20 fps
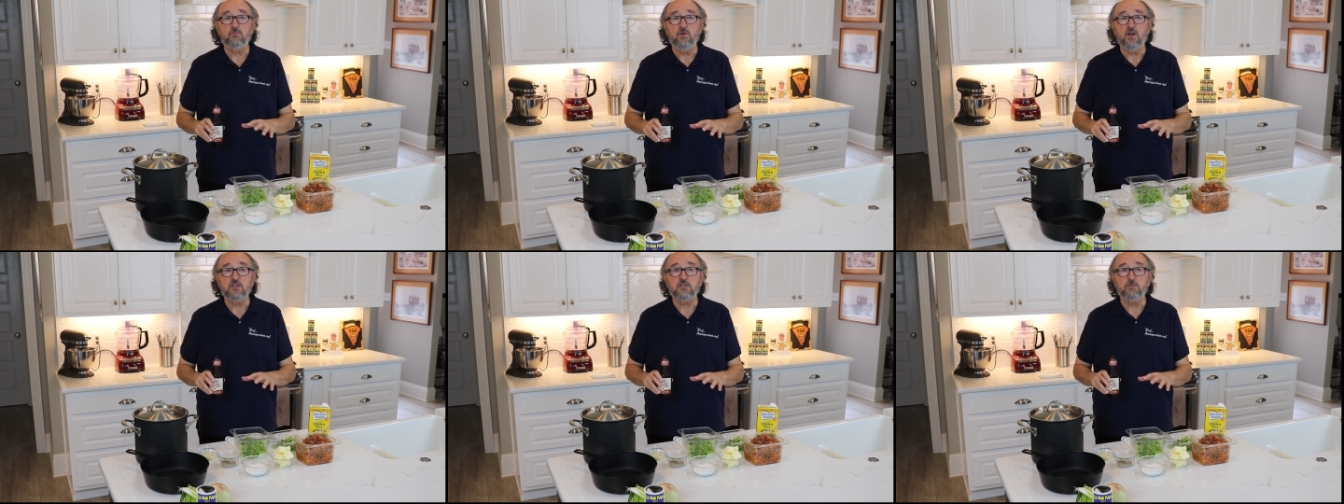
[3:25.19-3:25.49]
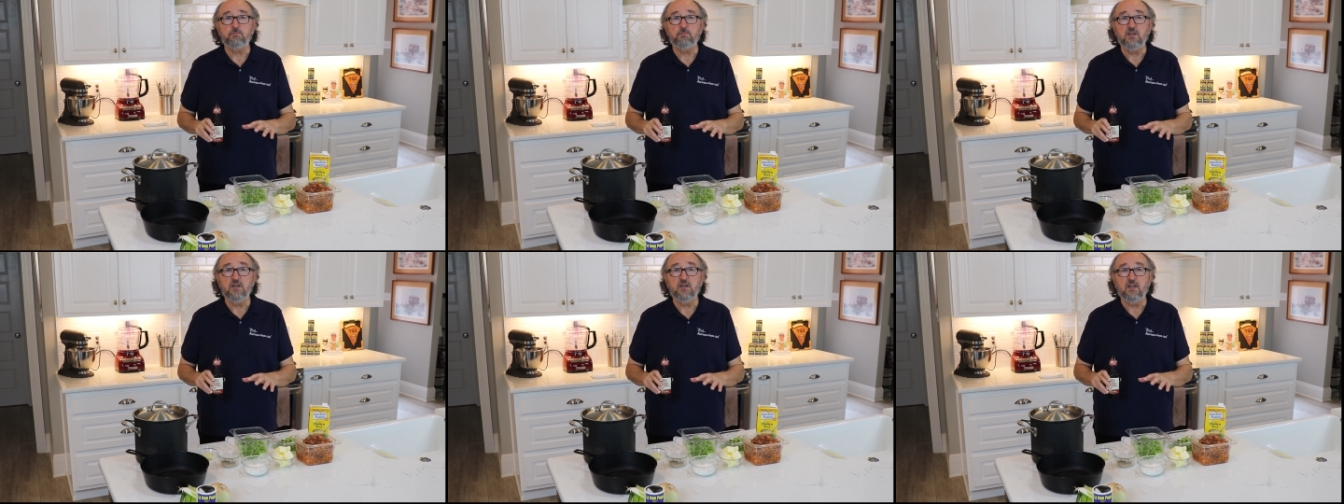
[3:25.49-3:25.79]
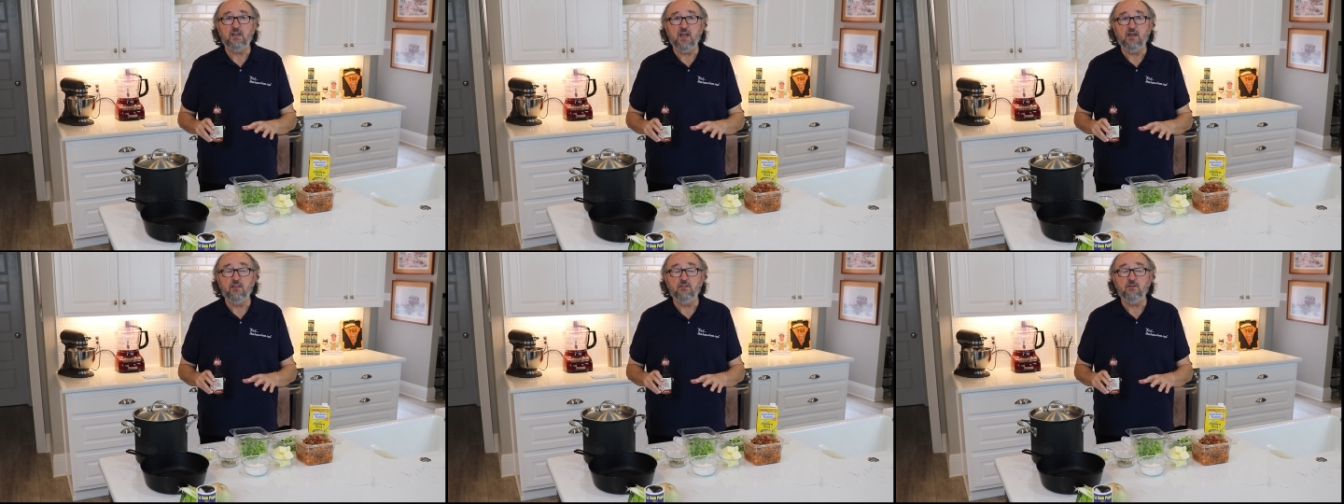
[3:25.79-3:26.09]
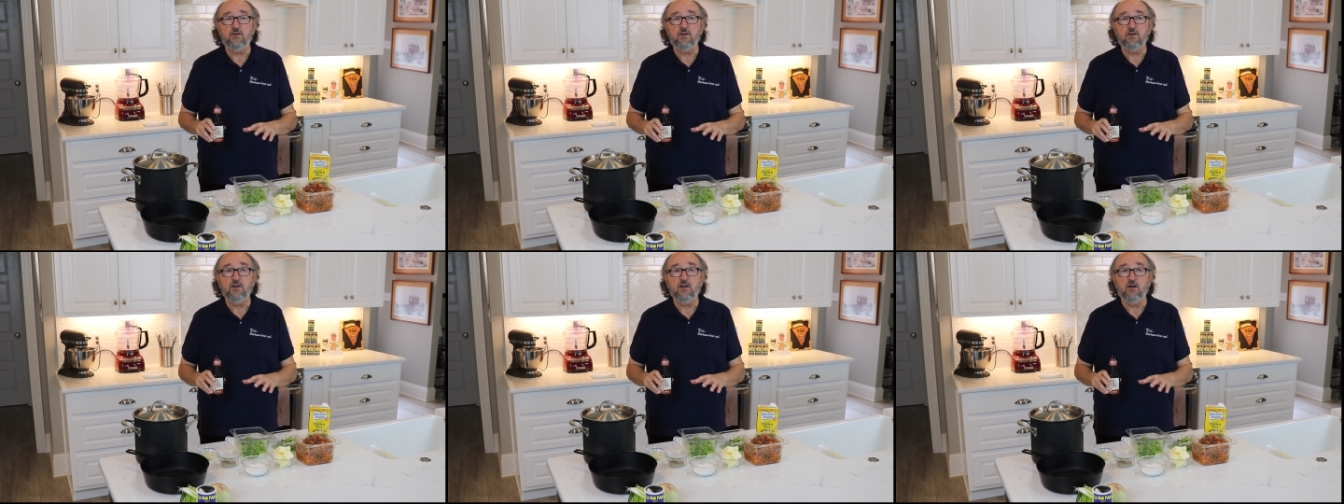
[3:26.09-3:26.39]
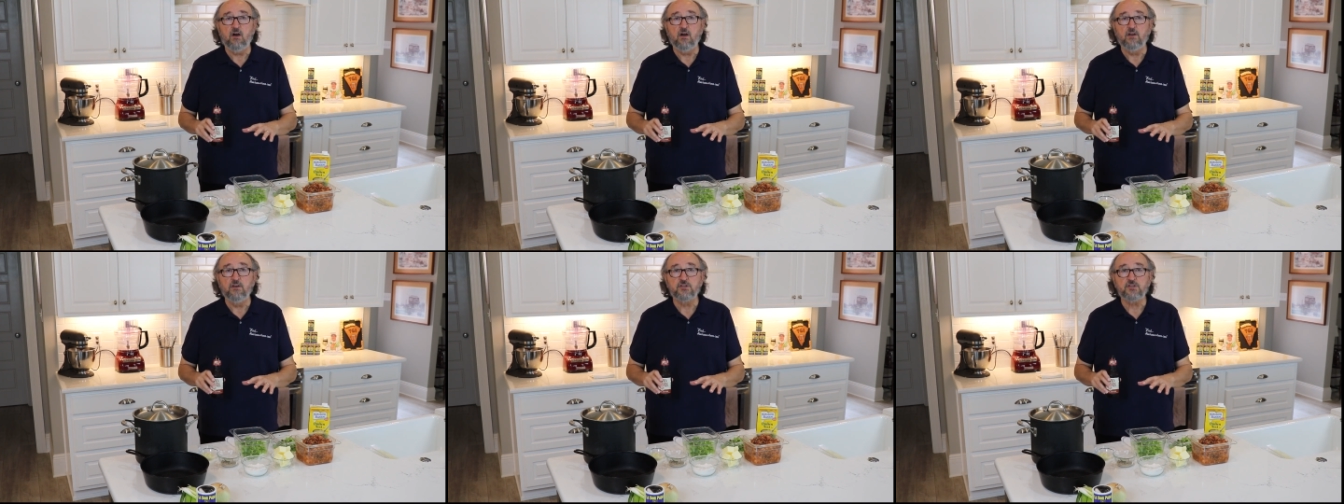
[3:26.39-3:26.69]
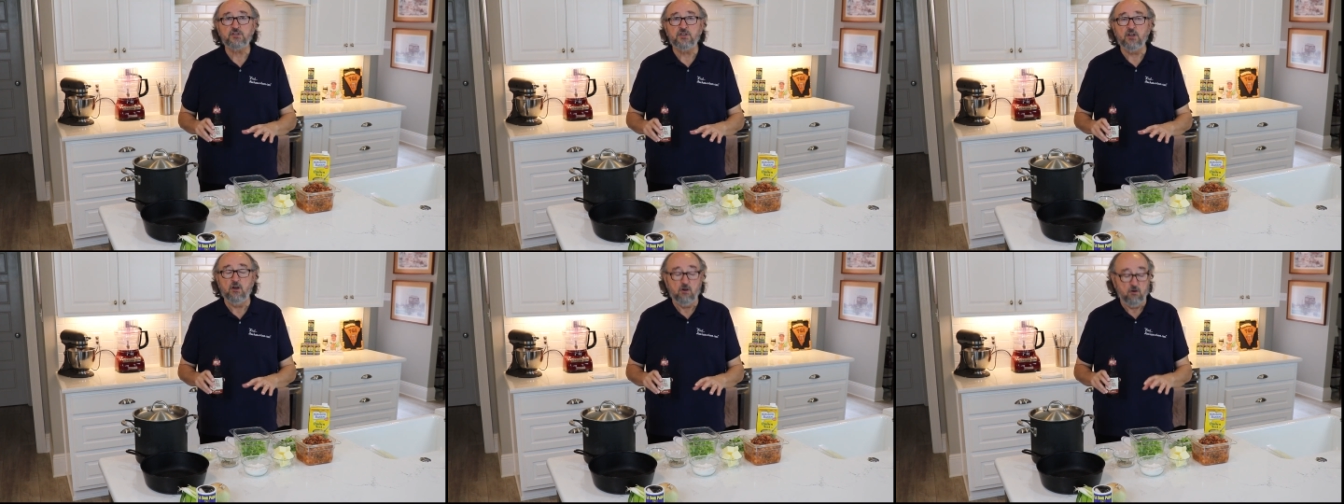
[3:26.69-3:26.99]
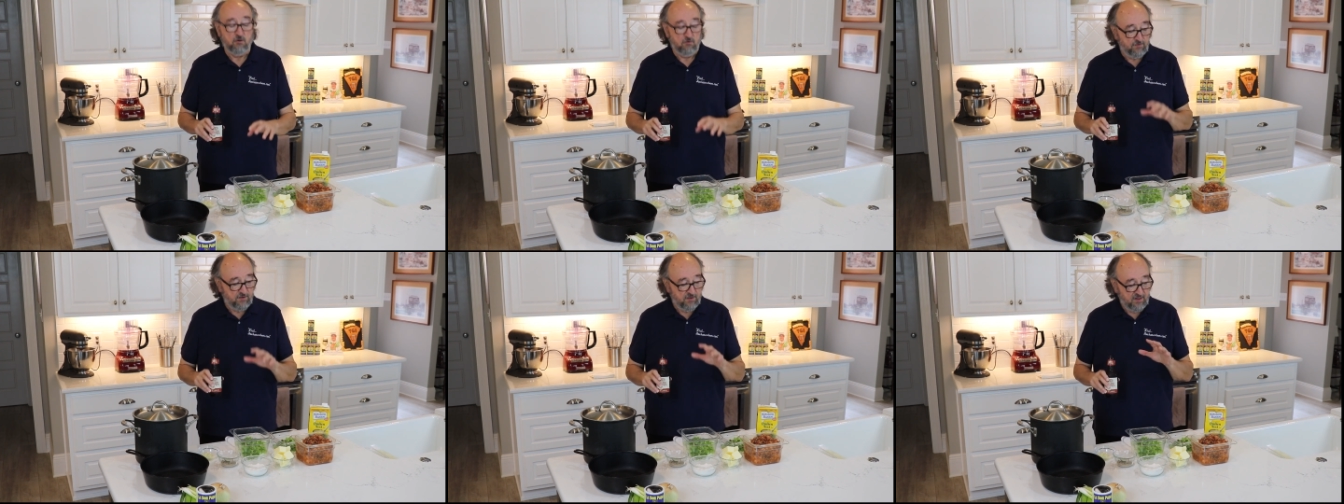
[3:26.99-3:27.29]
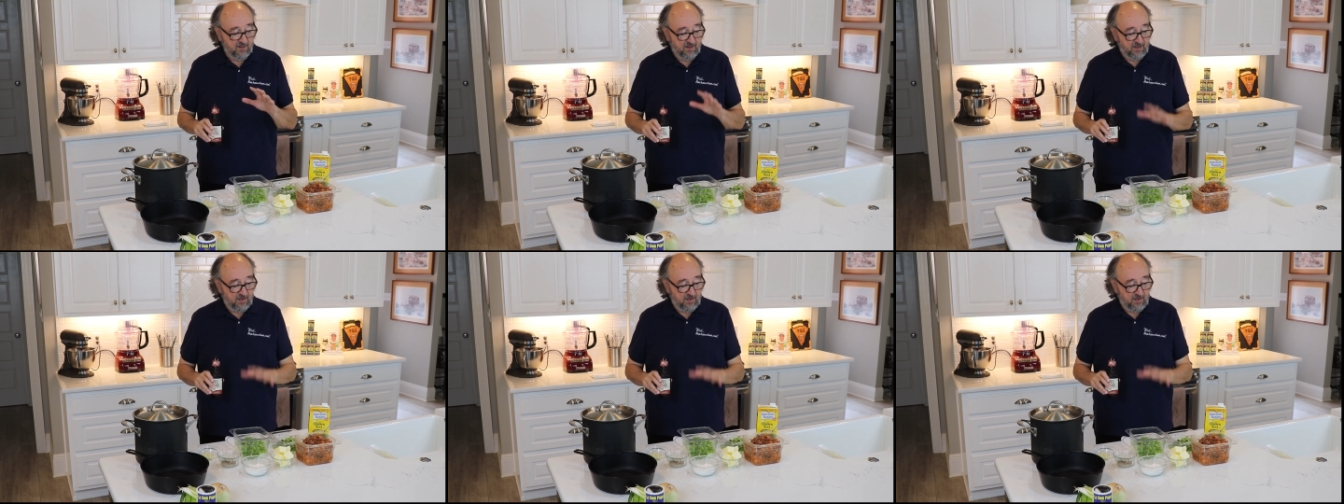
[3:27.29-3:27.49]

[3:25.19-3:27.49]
recipe together on the stove,